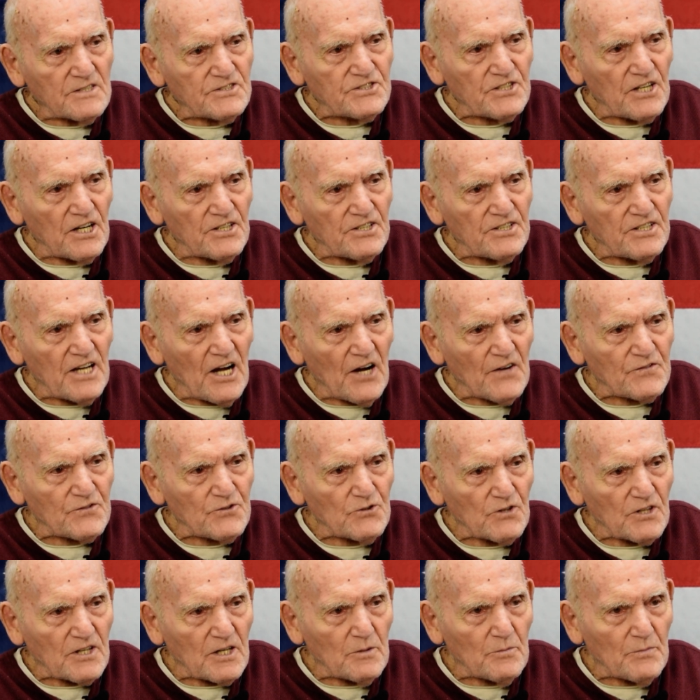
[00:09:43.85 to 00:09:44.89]
Sunday
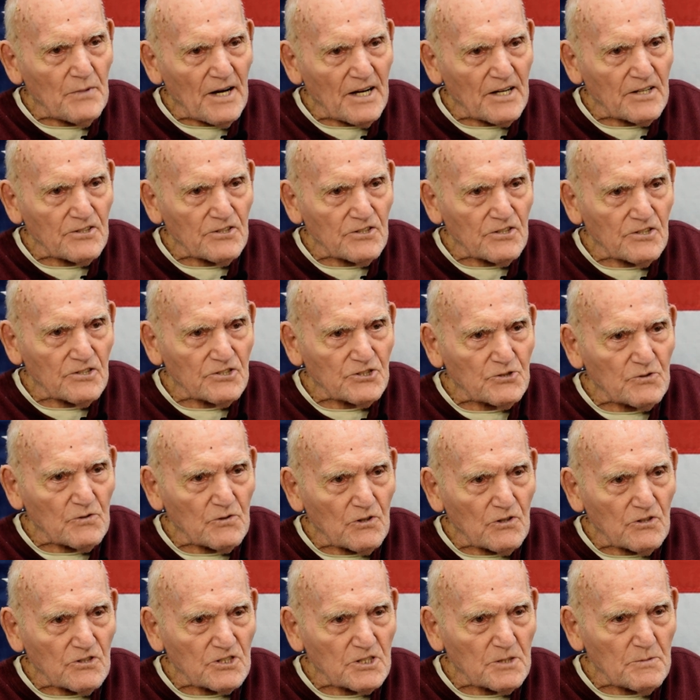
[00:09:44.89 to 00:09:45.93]
afternoon, come back, you
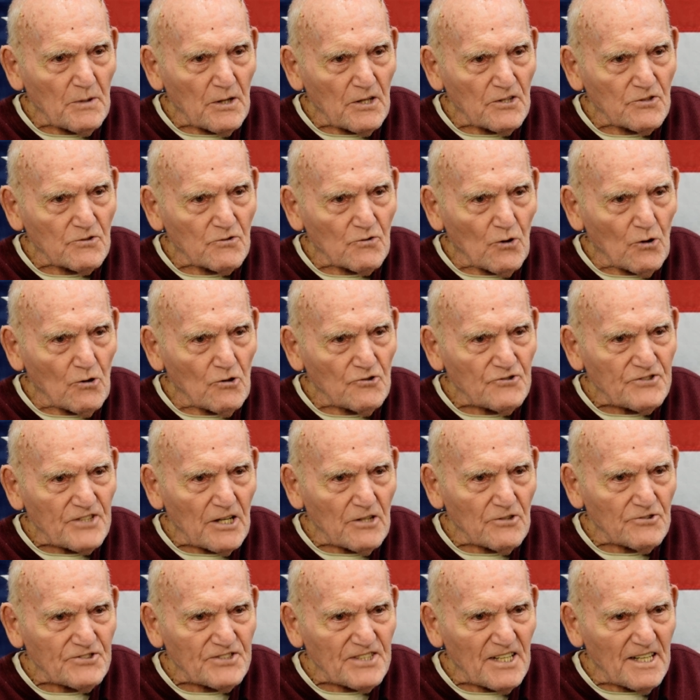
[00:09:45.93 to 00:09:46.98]
could smell the rolls
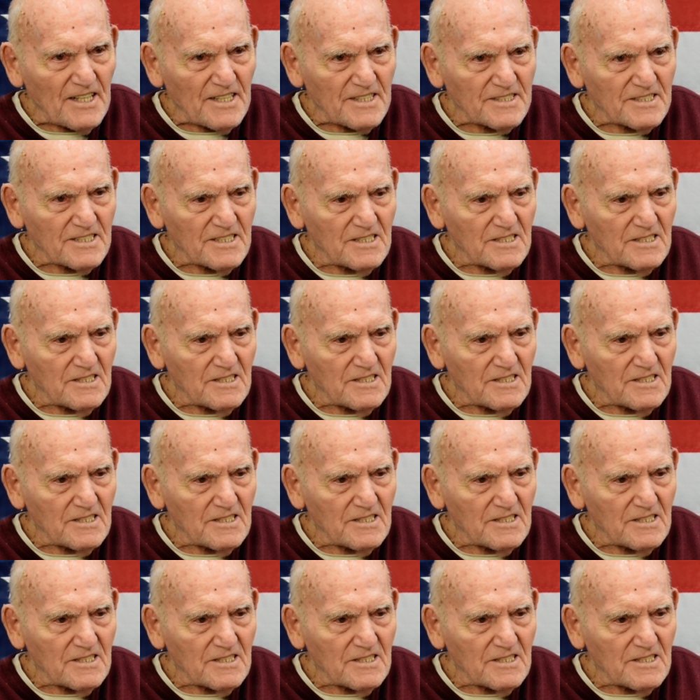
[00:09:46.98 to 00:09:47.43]
outside.